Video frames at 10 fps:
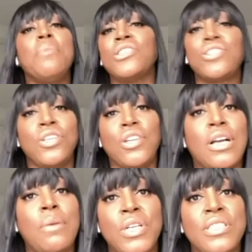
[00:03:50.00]
much,
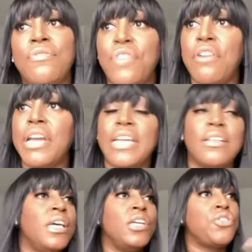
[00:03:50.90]
come on, it's a very
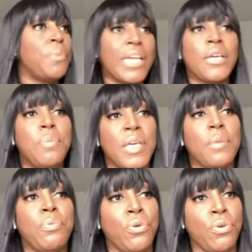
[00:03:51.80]
Jamaican
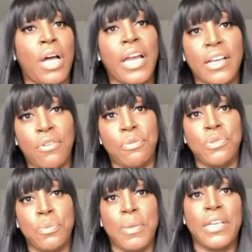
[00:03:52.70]
people. I come from
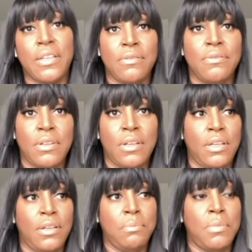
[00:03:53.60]
Jamaican,
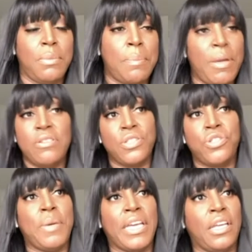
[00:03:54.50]
my parents are
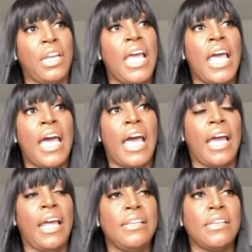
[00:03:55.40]
Jamaican,
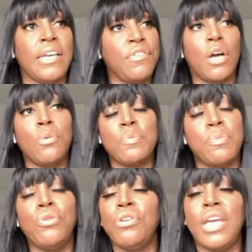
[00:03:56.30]
and even though I was
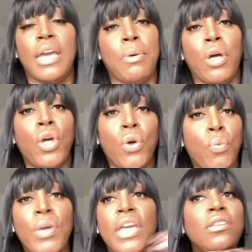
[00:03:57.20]
born here, but
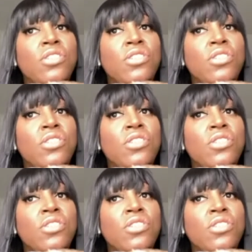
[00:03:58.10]
we just